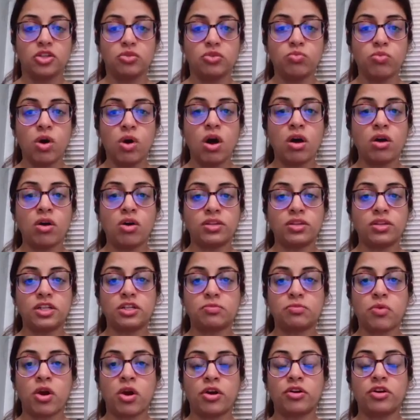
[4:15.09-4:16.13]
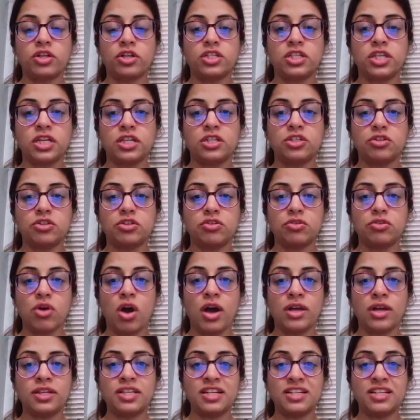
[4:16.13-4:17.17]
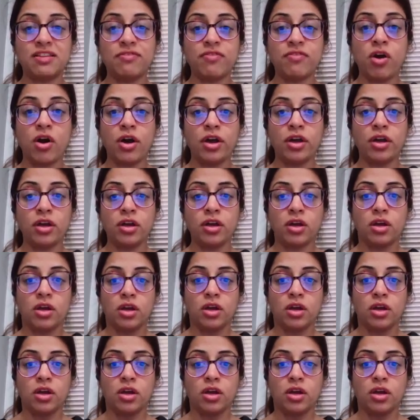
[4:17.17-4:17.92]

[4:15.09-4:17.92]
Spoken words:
to work on this priority to identify